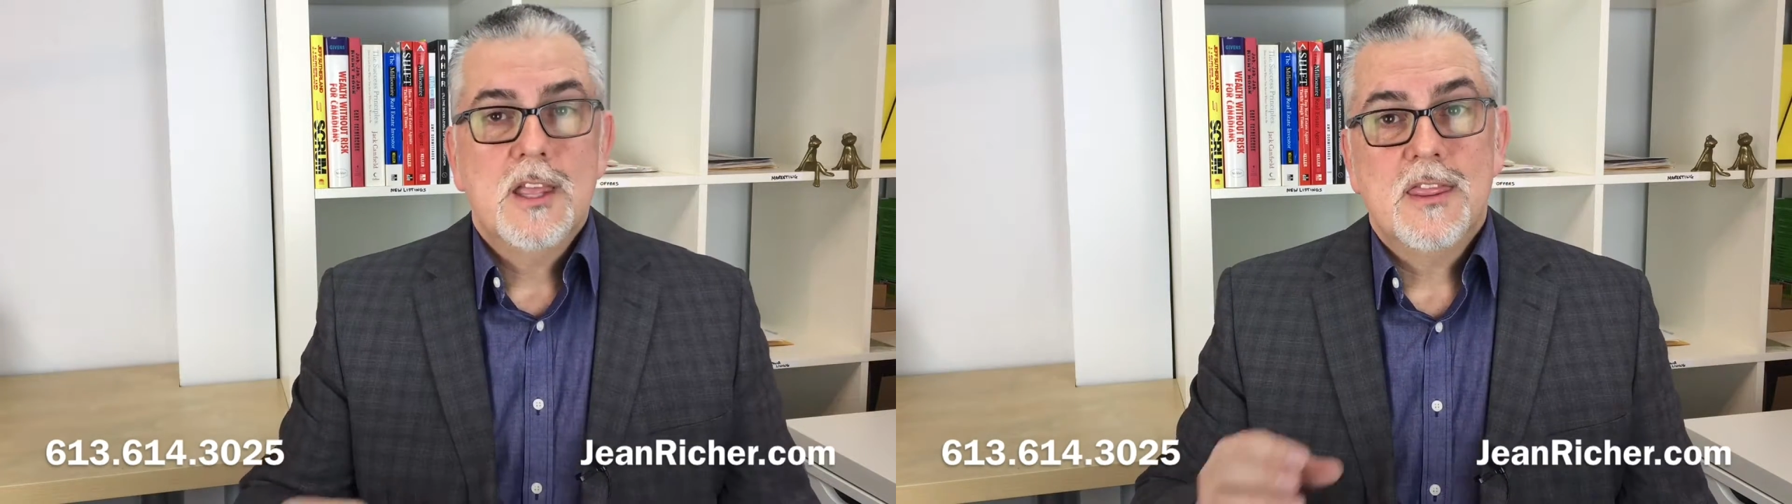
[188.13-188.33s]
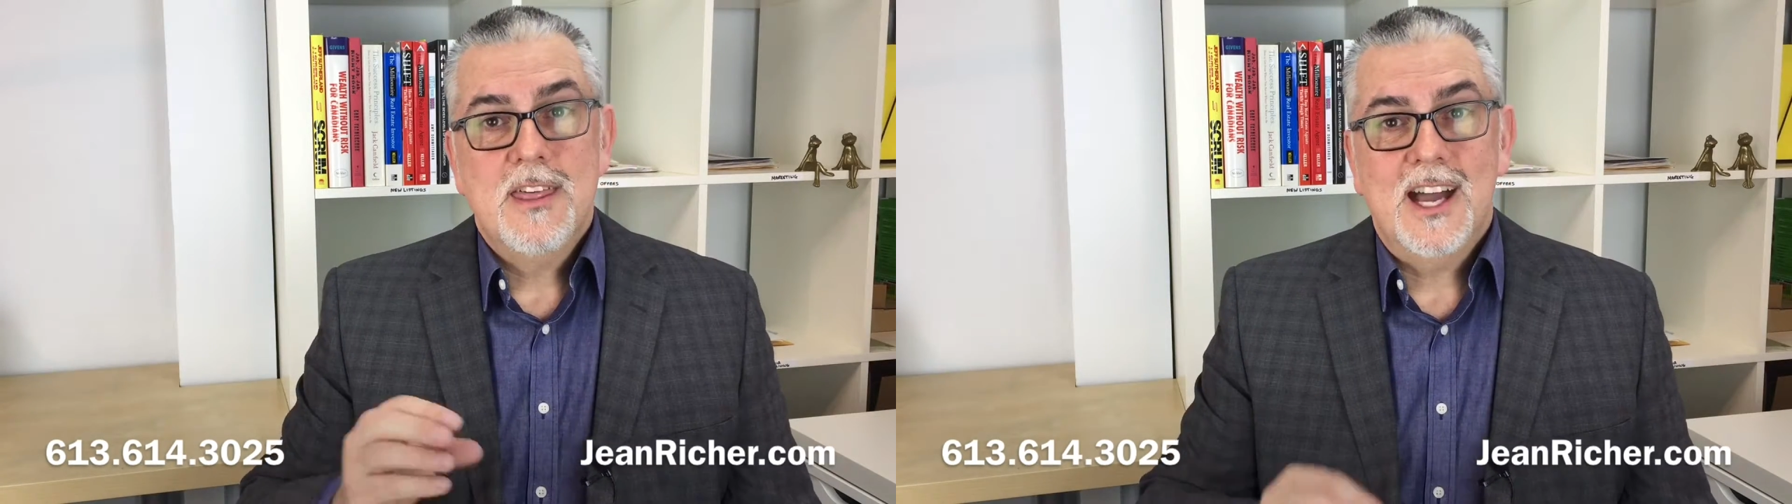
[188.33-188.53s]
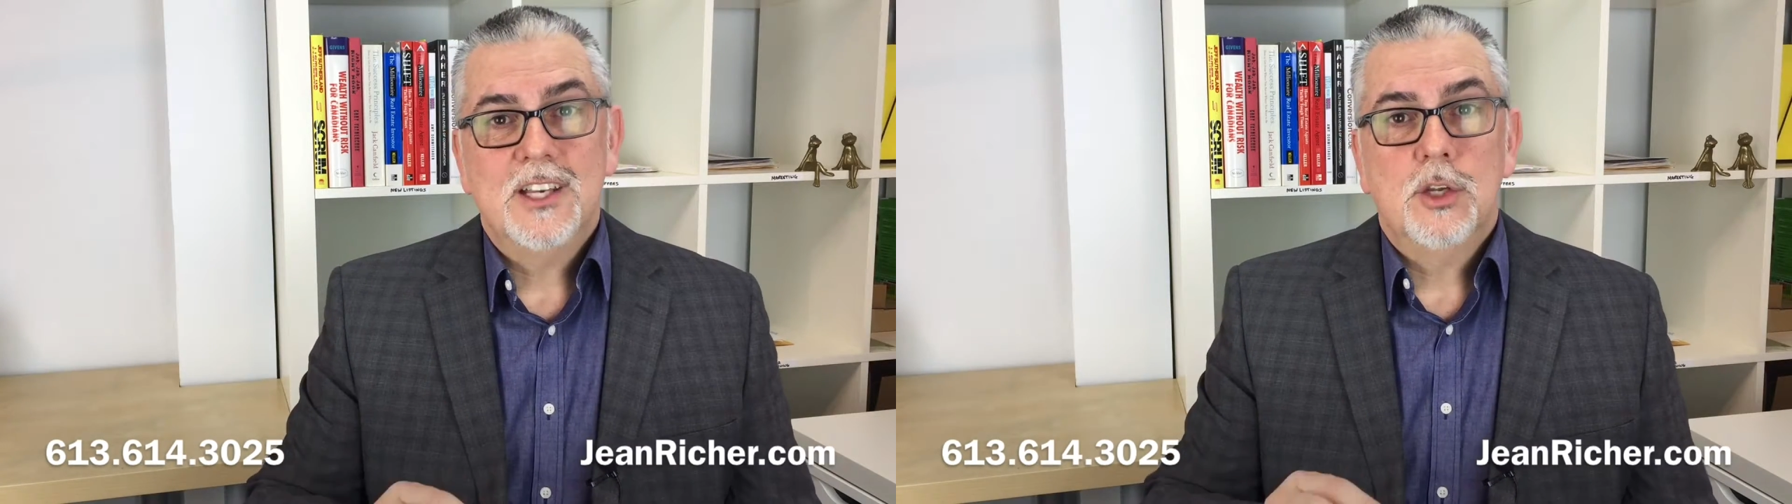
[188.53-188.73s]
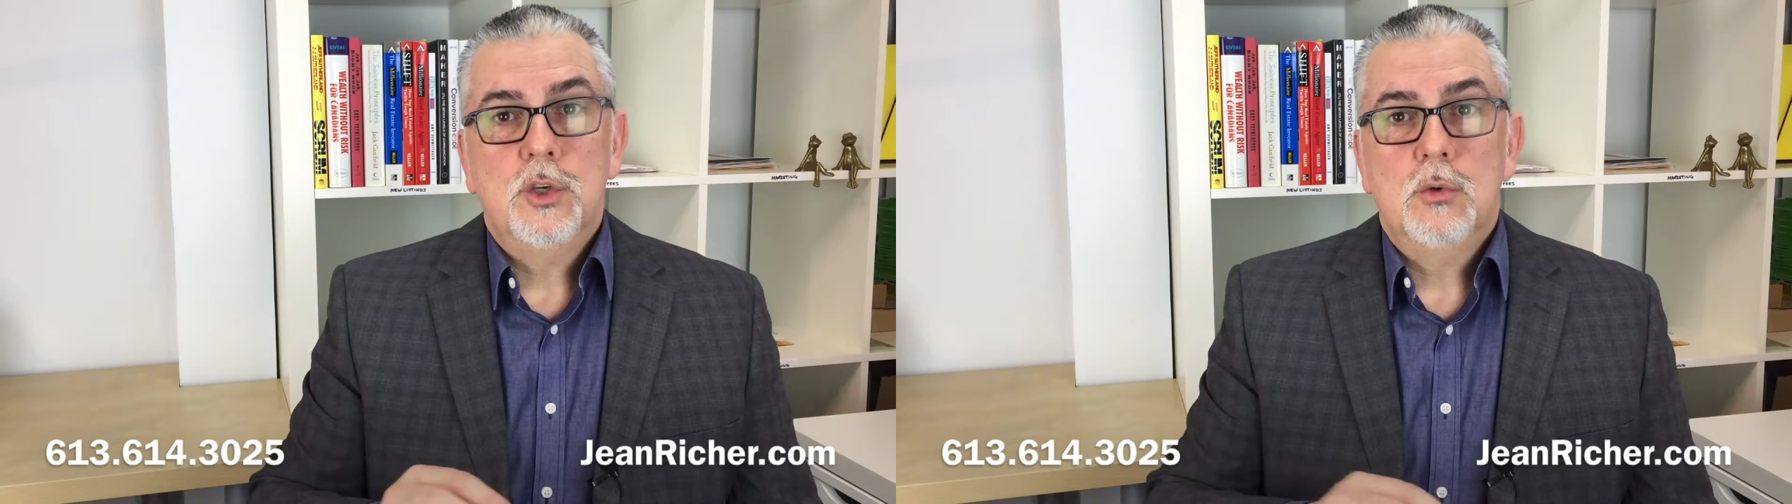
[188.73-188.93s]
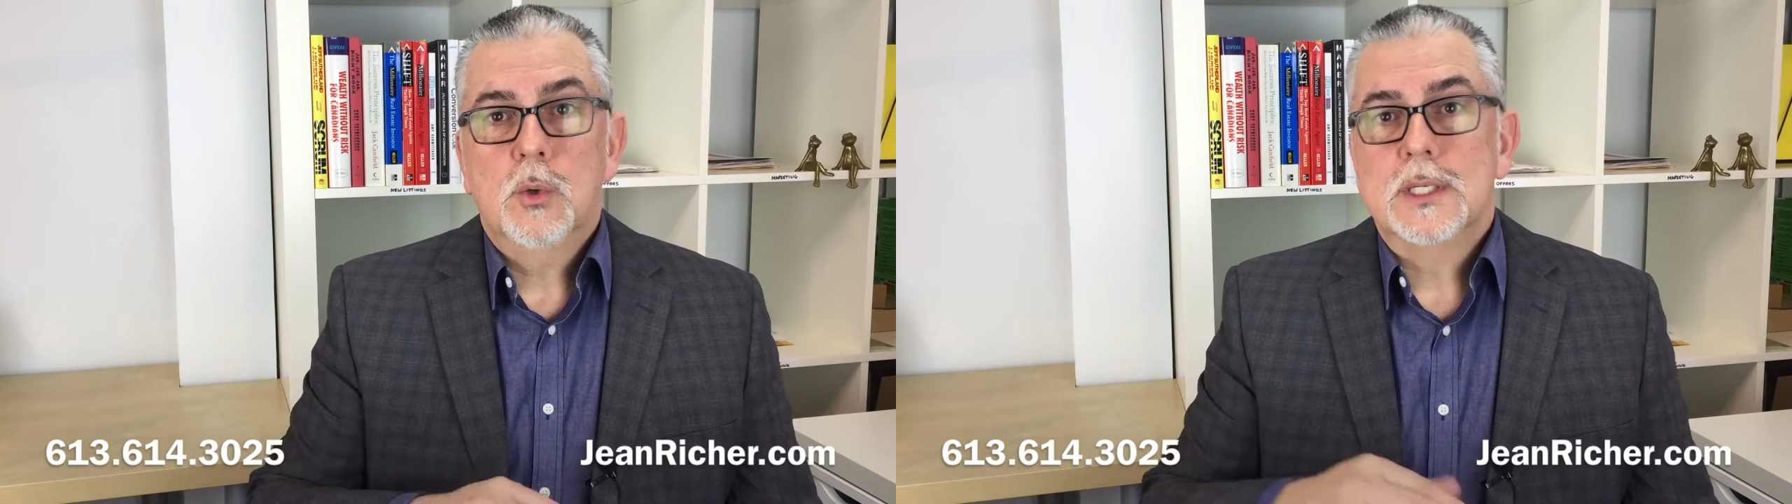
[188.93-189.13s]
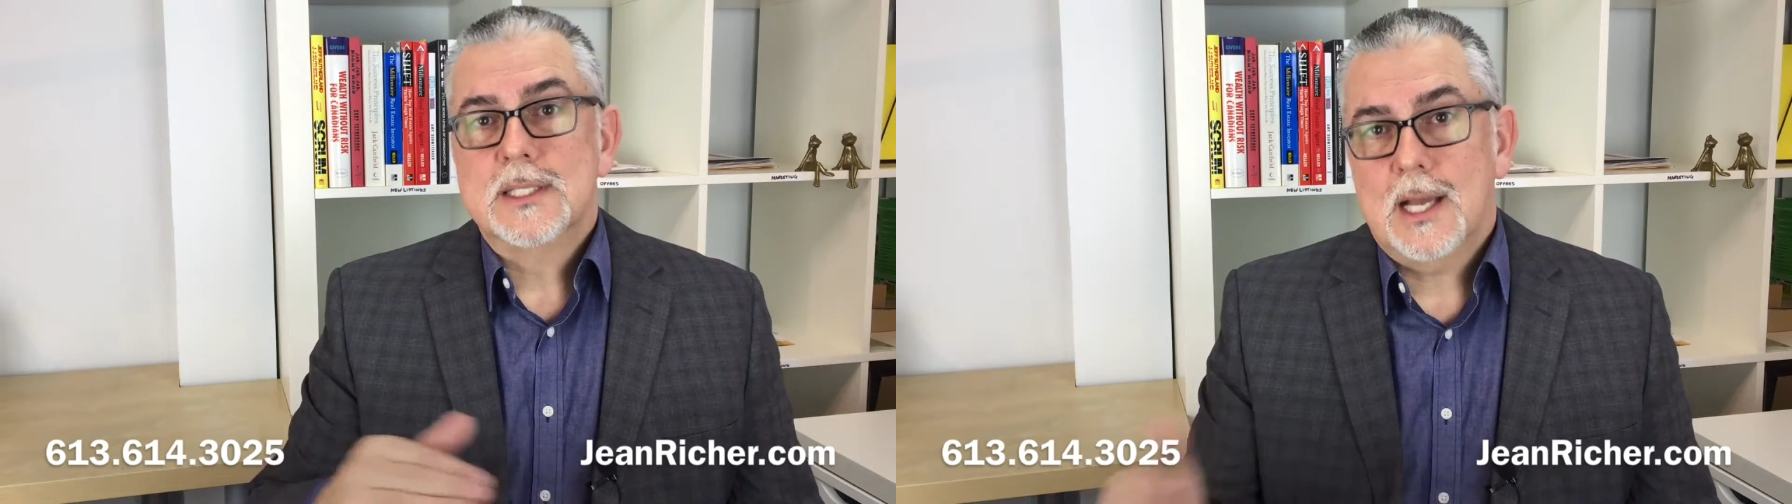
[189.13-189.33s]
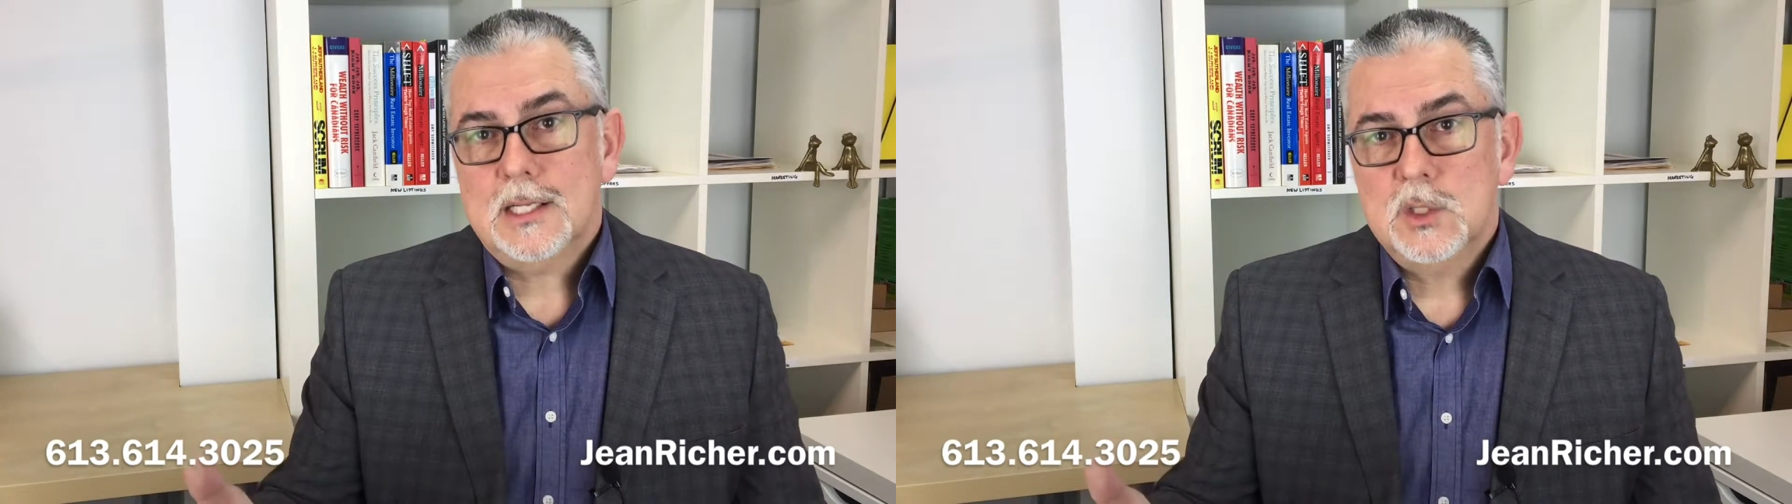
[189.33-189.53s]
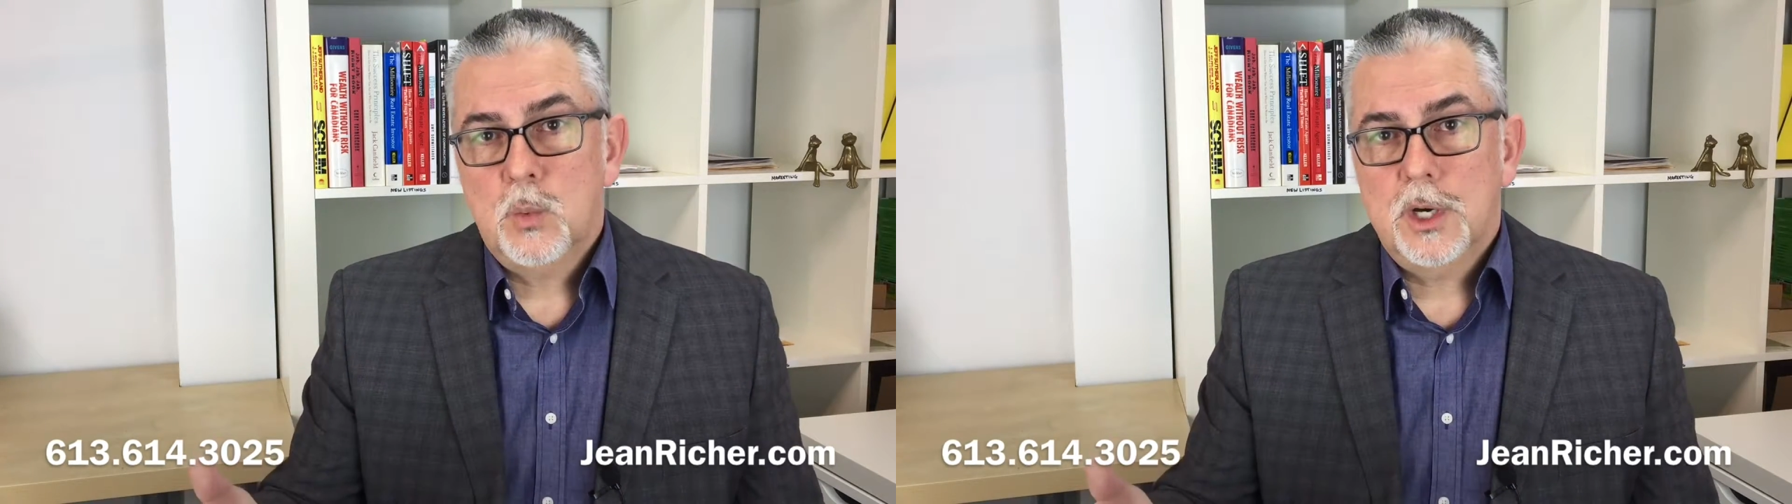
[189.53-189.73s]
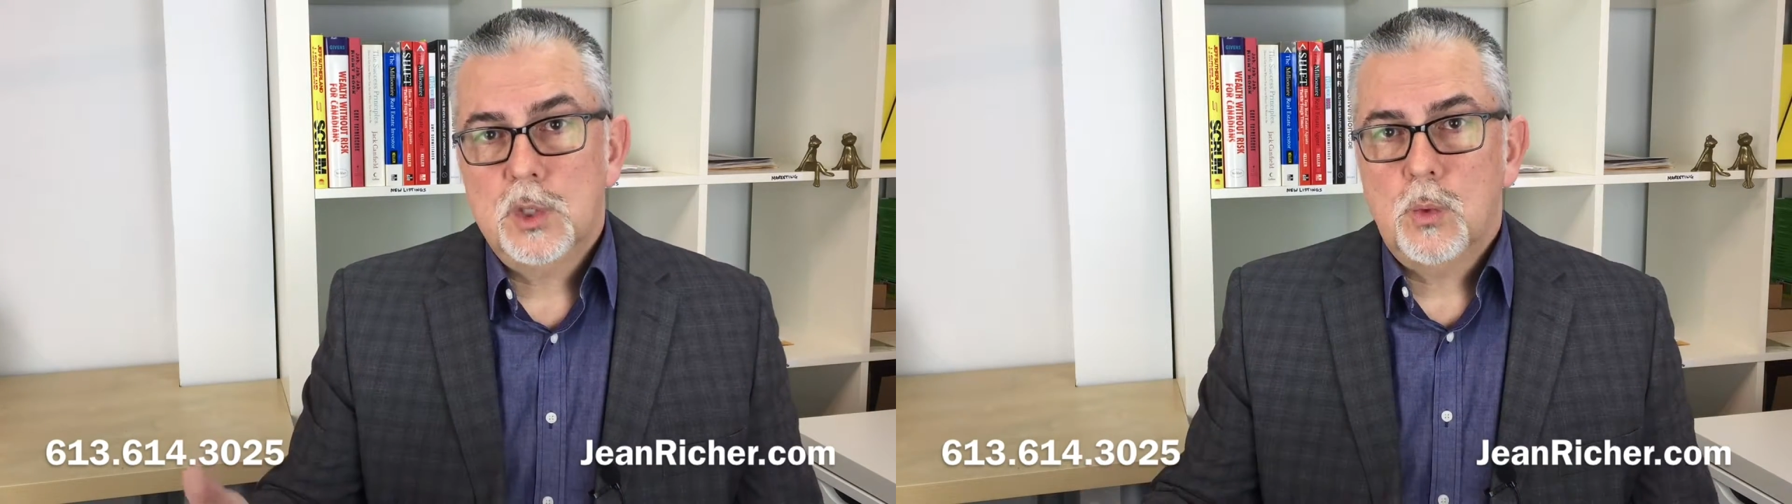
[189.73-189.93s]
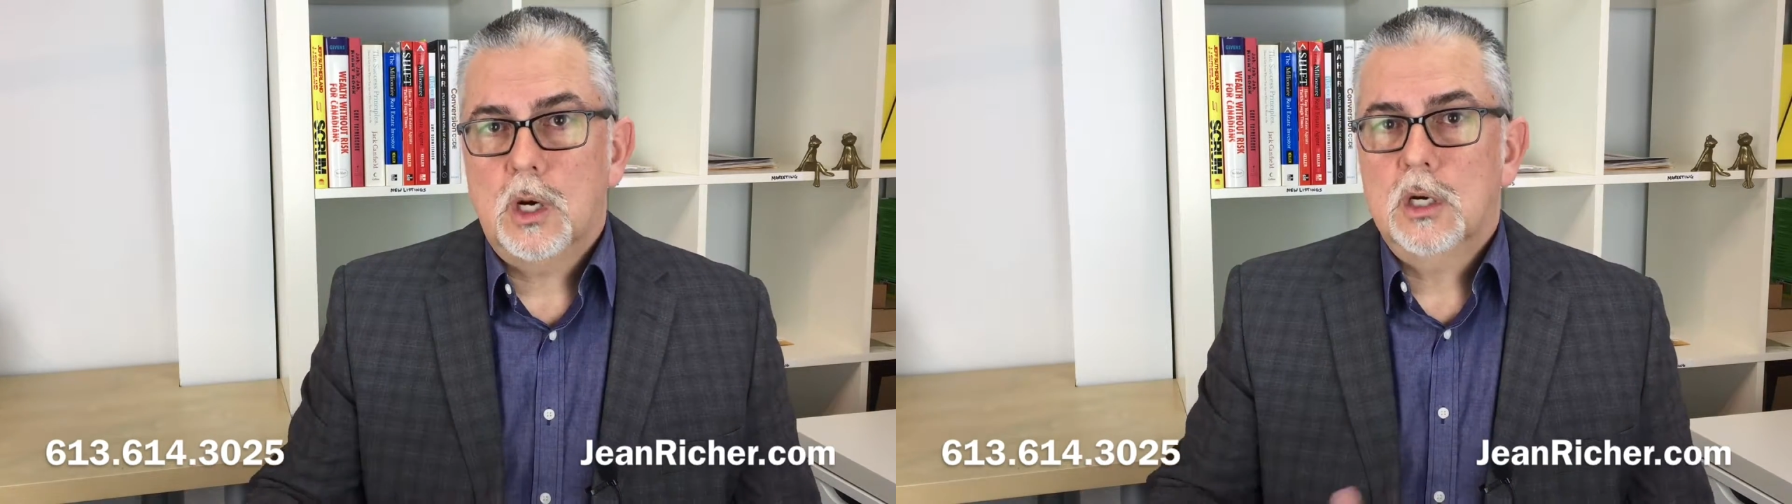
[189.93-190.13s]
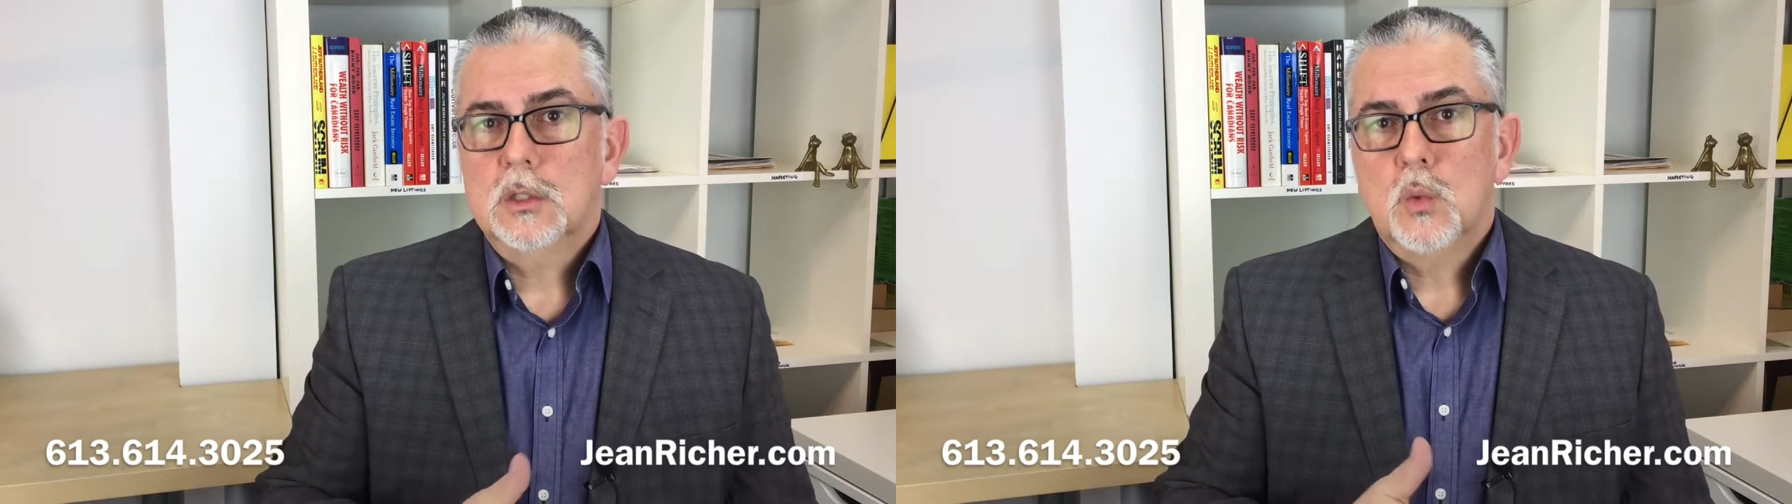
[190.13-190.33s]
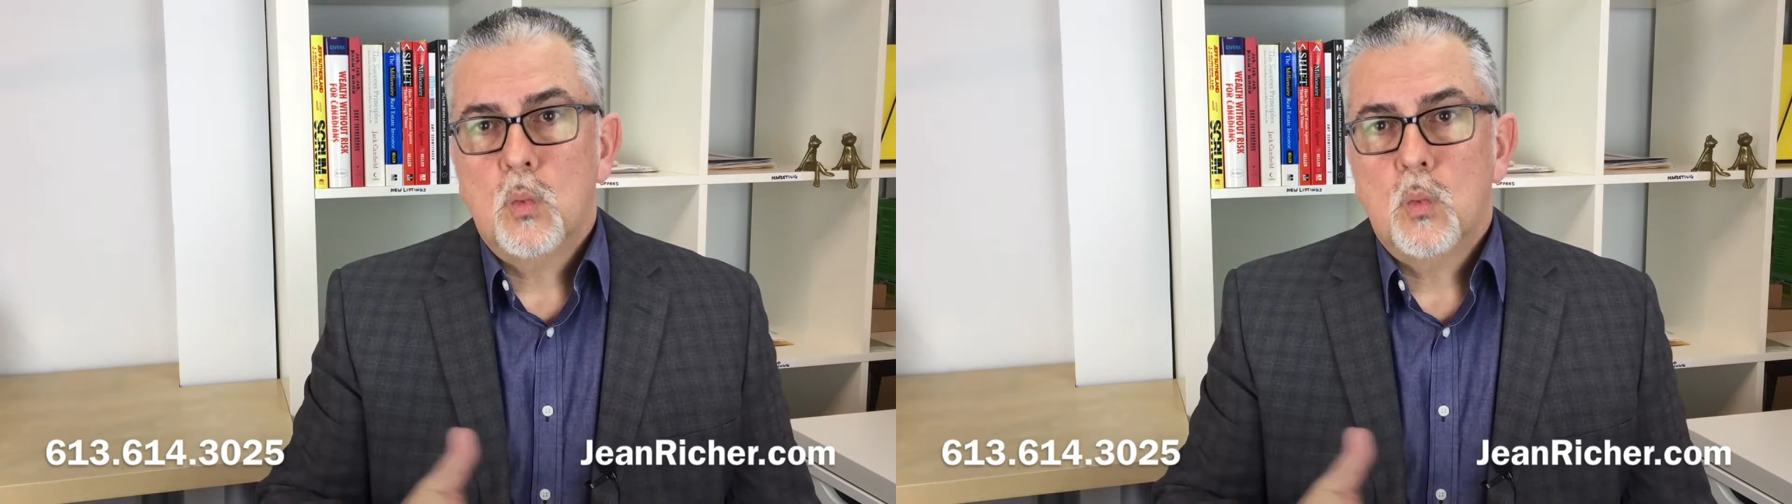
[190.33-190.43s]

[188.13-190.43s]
that you know exactly where you are,